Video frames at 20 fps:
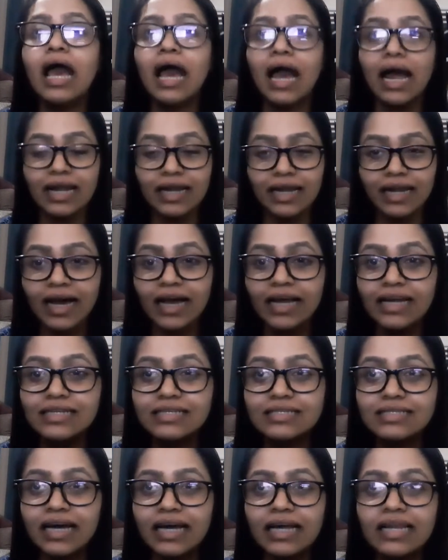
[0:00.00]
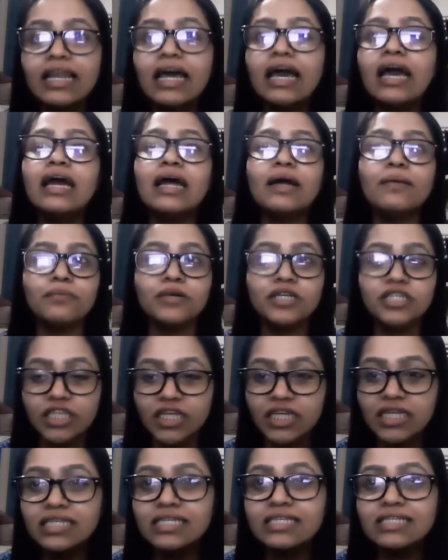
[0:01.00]
and die design,
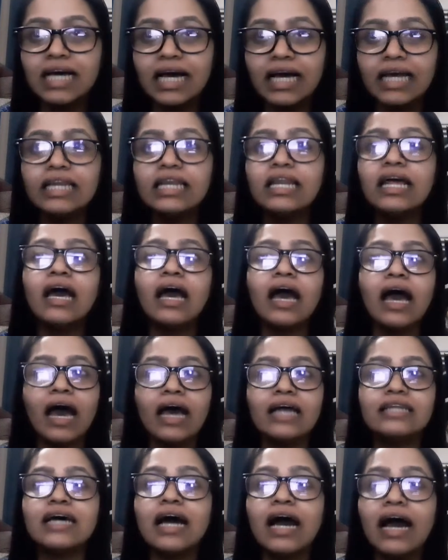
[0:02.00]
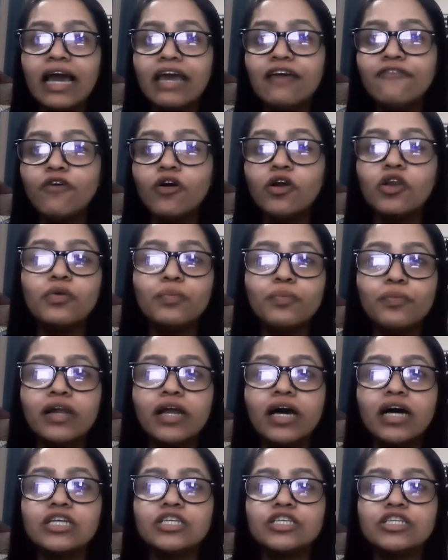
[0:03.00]
machine design, and high volume
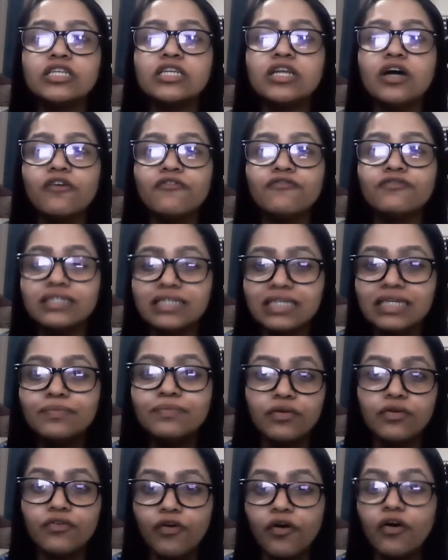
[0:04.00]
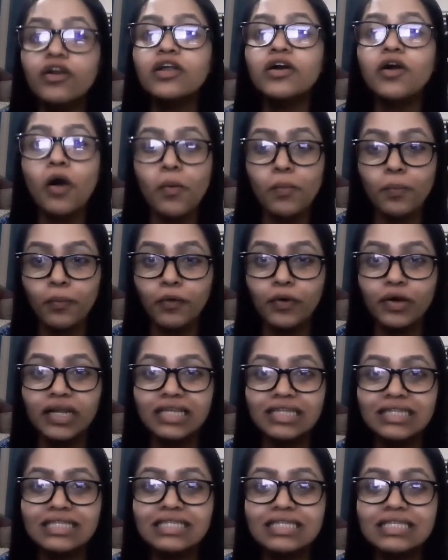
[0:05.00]
production of deep drawn
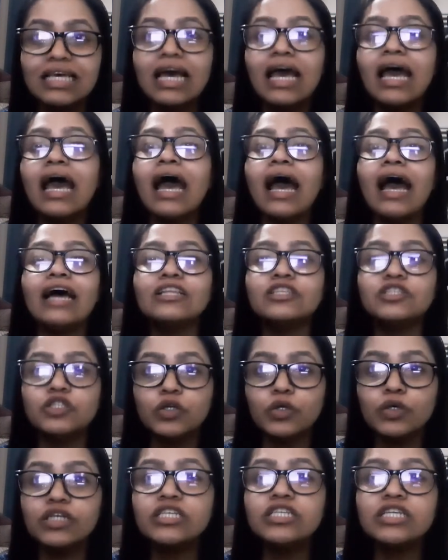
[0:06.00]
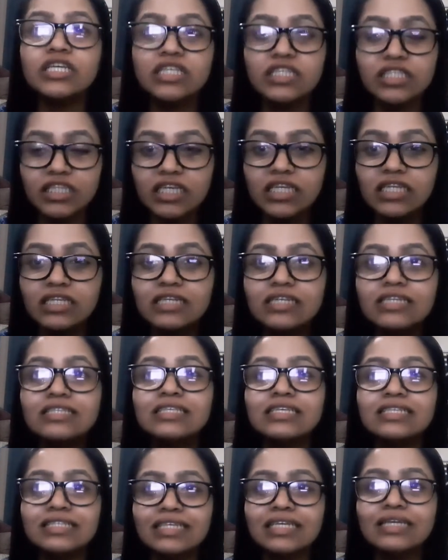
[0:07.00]
components. At Joyesh Engineers, the
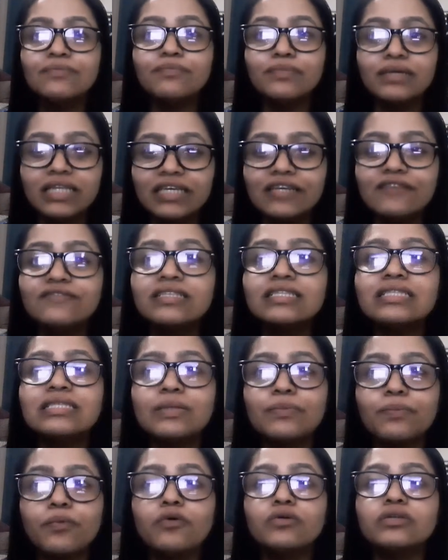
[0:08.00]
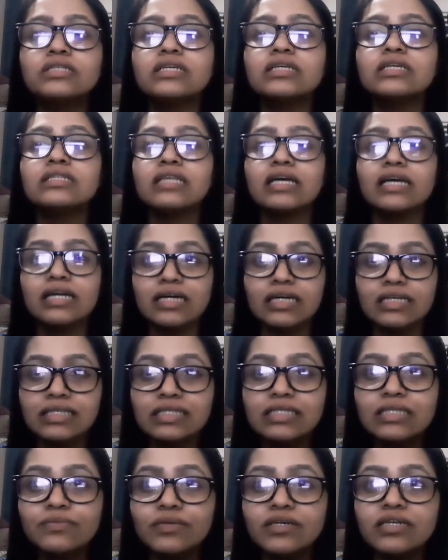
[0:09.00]
team believes in supporting their
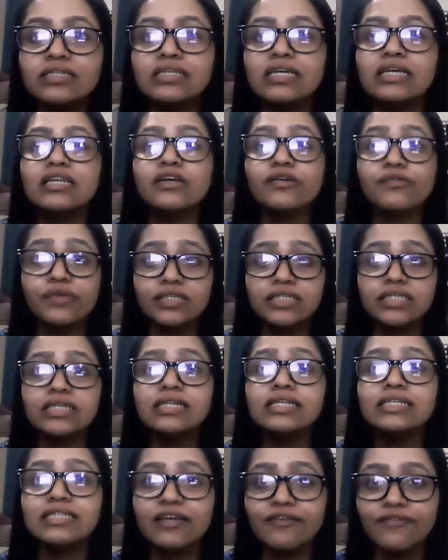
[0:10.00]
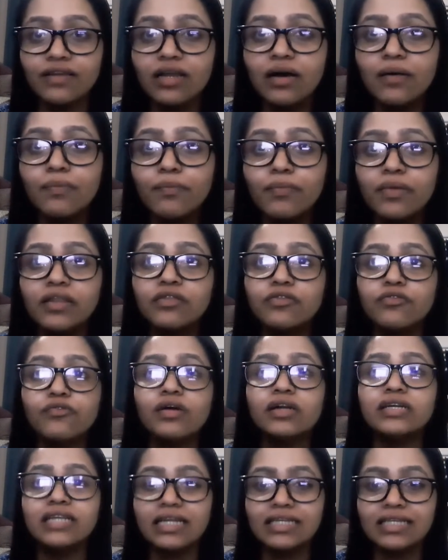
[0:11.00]
customers in critical development through a
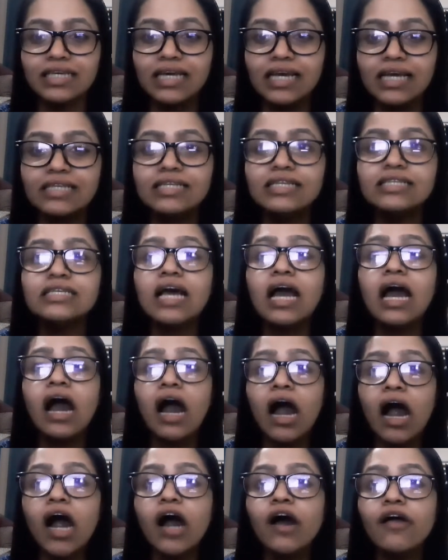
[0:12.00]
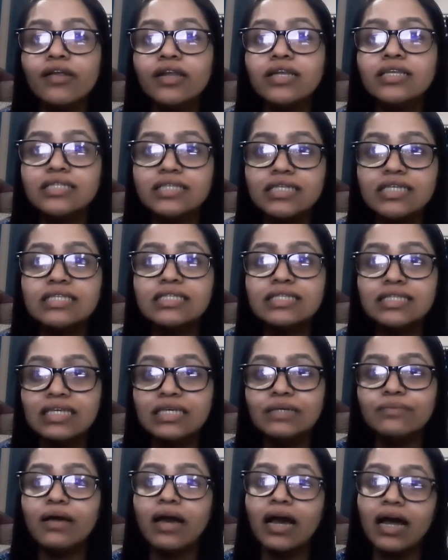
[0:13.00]
dedicated R&D
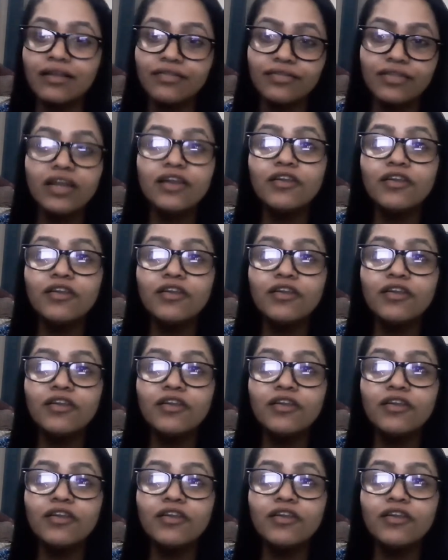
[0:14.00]
team at their